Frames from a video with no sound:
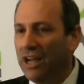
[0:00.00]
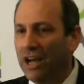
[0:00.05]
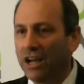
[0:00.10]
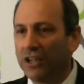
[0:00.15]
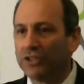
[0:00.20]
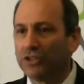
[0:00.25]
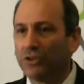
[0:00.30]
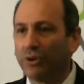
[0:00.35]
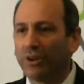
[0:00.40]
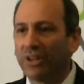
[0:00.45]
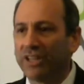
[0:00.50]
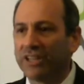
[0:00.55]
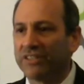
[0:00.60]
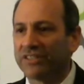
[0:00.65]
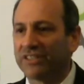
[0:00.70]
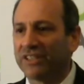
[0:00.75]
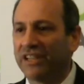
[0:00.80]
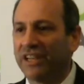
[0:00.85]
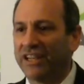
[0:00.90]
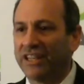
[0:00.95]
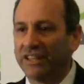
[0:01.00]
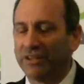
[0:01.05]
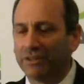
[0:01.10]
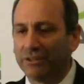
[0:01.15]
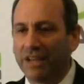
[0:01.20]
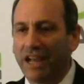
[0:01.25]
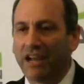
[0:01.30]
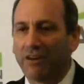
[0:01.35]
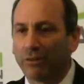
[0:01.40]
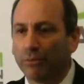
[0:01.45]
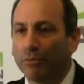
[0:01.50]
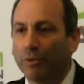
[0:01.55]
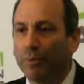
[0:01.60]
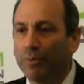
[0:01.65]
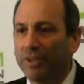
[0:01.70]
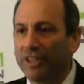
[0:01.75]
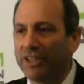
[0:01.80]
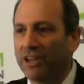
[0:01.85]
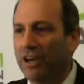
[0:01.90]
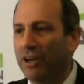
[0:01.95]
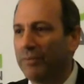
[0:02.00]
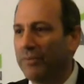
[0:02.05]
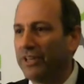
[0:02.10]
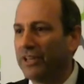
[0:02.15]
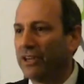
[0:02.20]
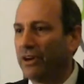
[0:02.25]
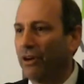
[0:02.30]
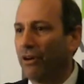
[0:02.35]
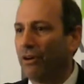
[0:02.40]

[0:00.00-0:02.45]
Uh, joining us tonight, either now or will be coming,